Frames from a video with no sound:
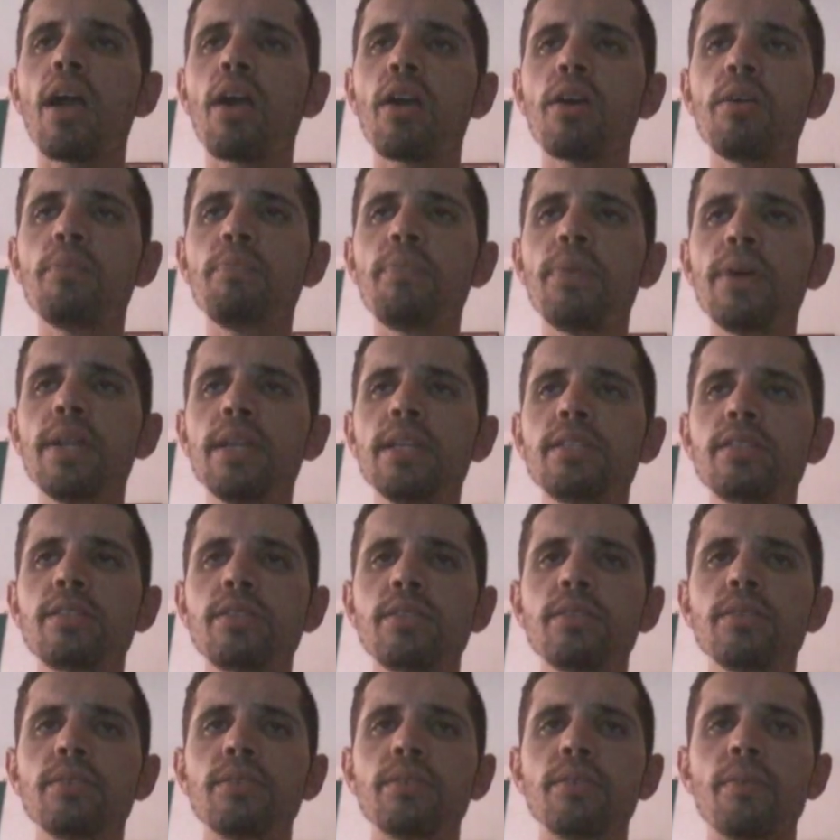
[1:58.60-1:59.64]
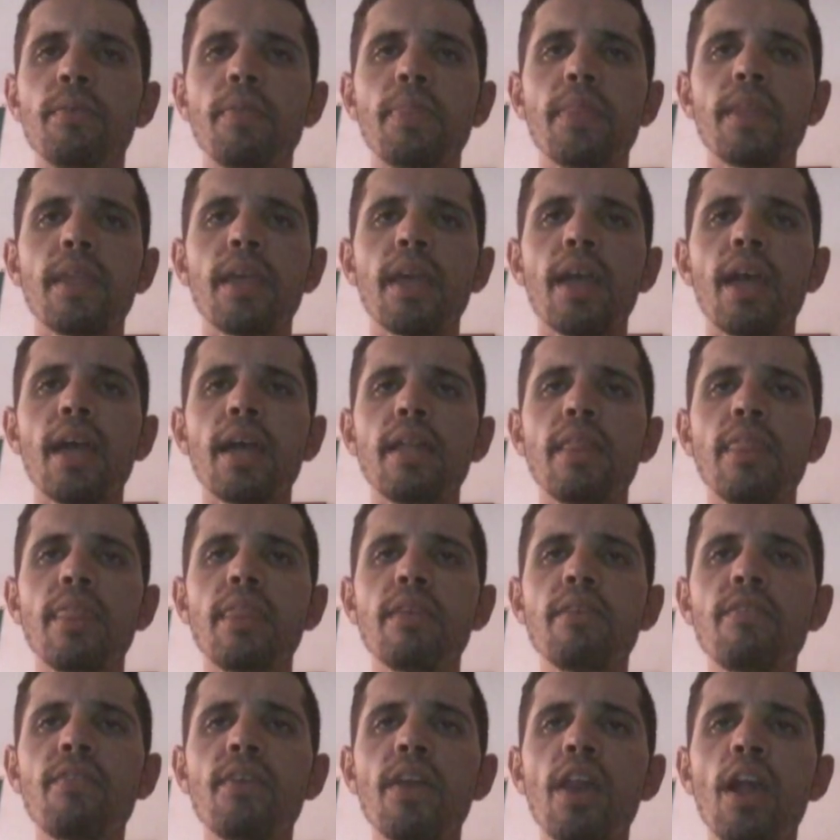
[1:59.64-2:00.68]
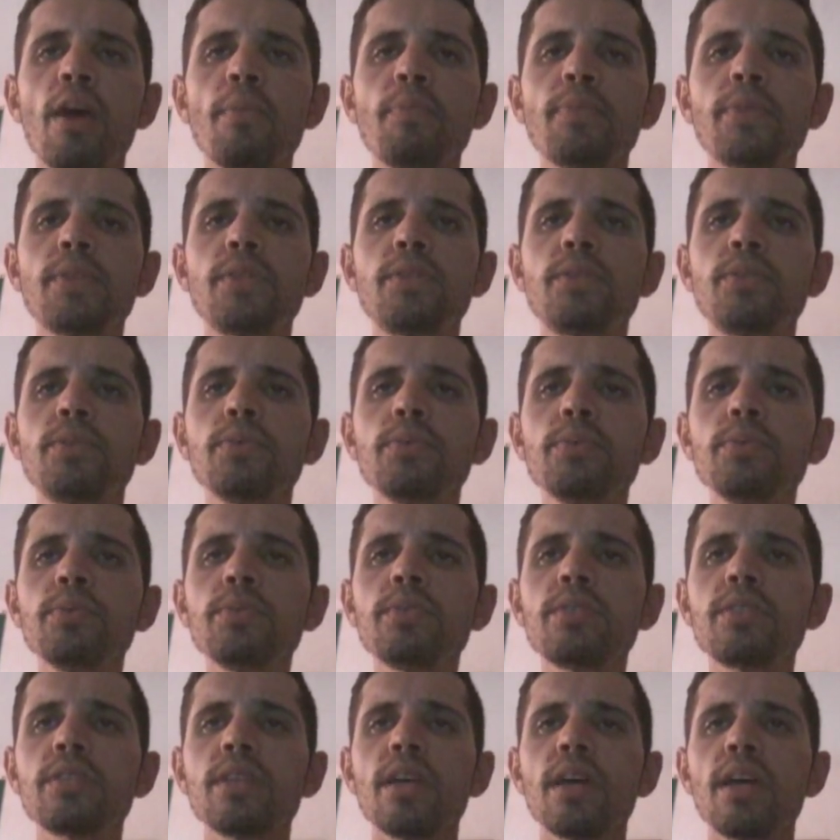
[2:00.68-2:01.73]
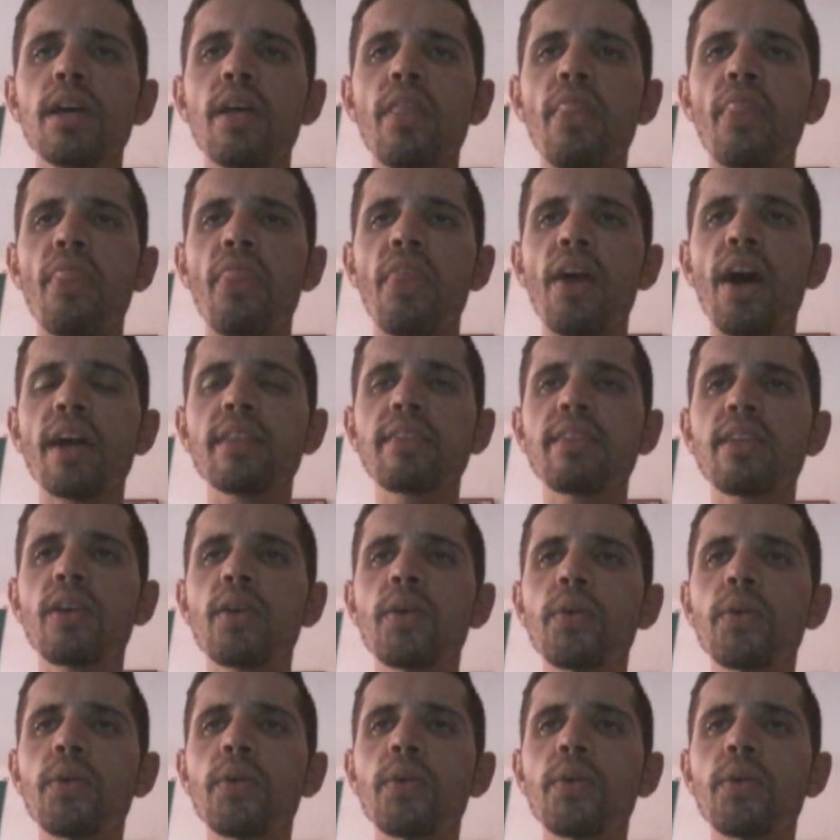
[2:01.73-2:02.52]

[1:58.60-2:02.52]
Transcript: companies to develop tools that